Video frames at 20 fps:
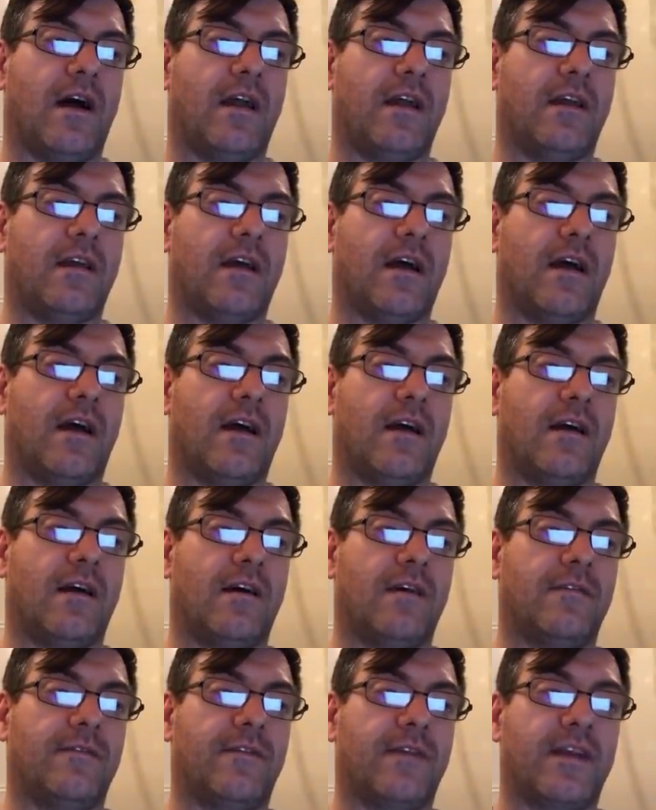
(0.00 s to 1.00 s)
I
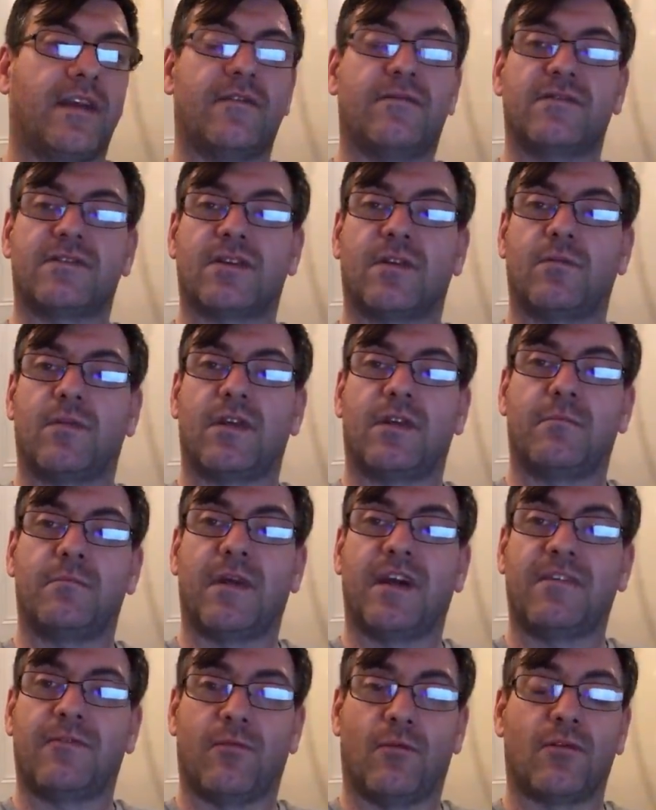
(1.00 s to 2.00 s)
have given
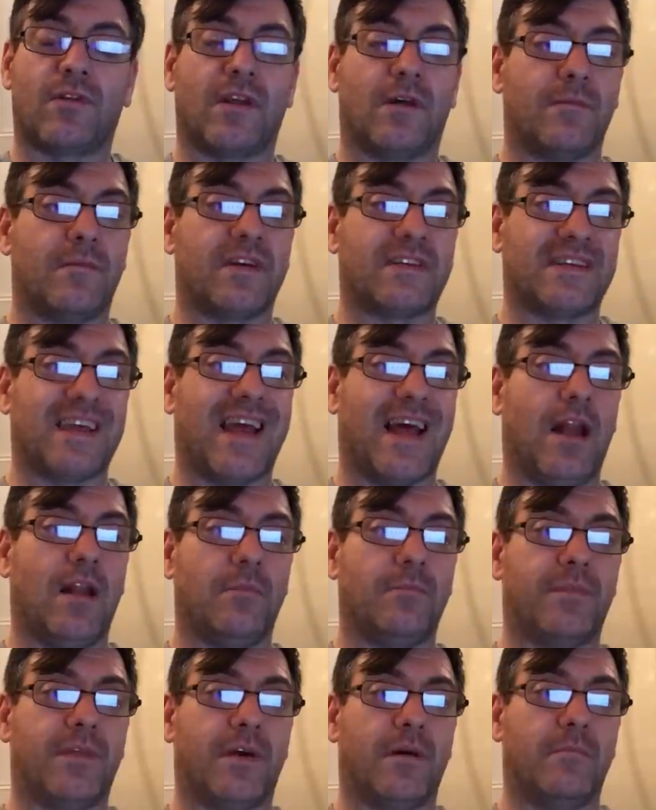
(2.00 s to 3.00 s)
someone my phone number to
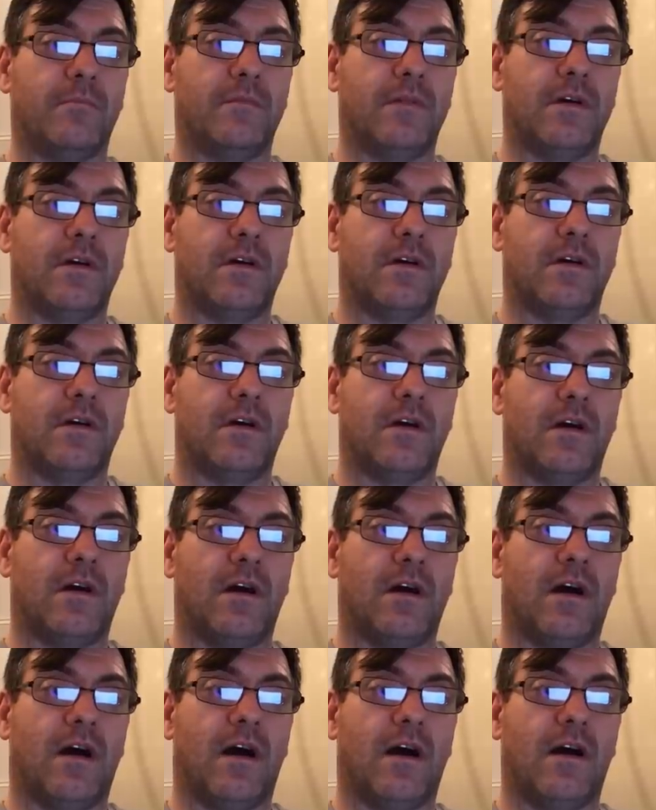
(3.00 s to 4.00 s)
help them,
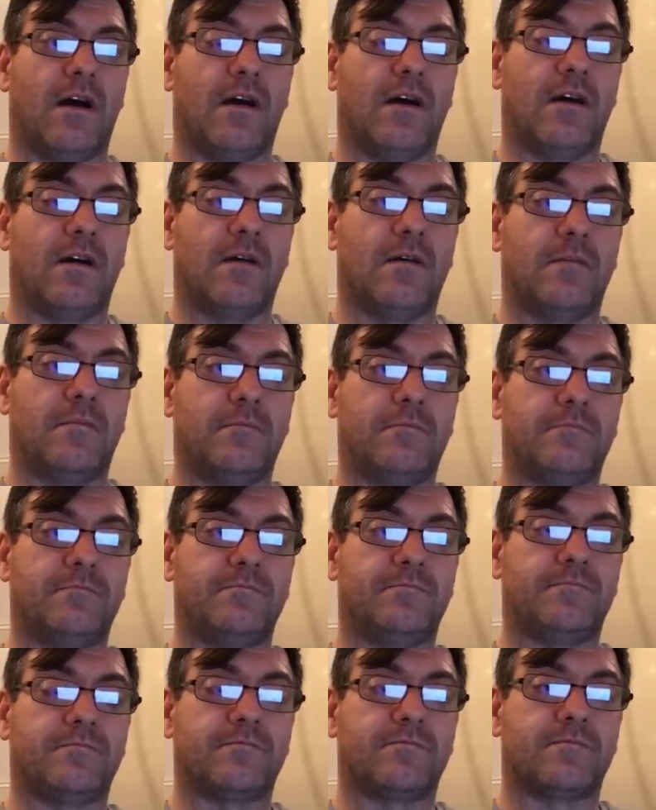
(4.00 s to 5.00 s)

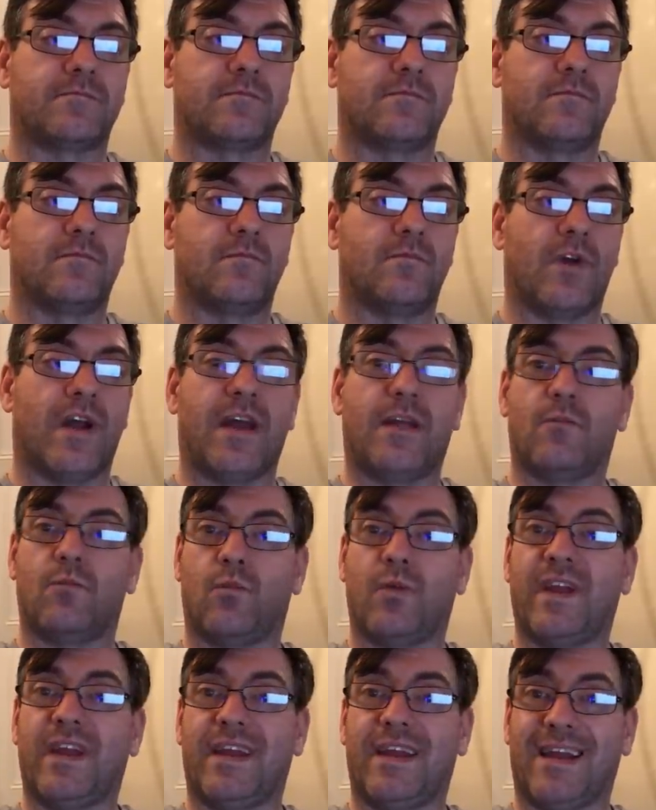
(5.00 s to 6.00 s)
um,
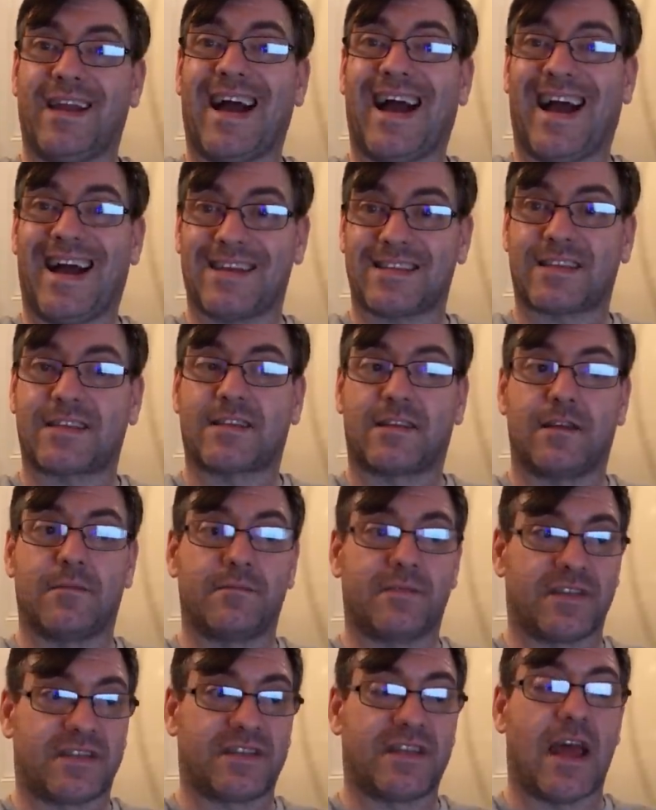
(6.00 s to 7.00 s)
when we asked
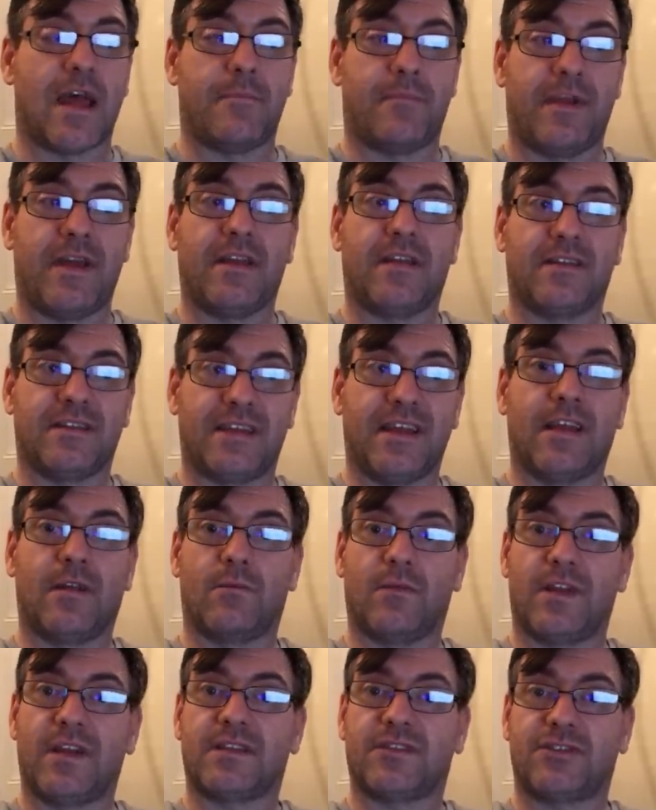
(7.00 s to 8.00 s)
them to step in and
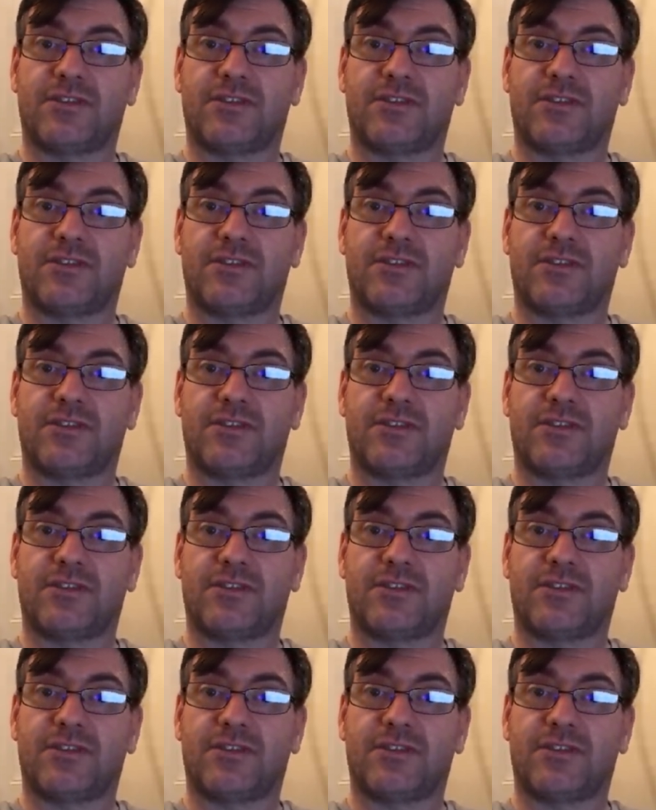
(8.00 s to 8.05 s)
deal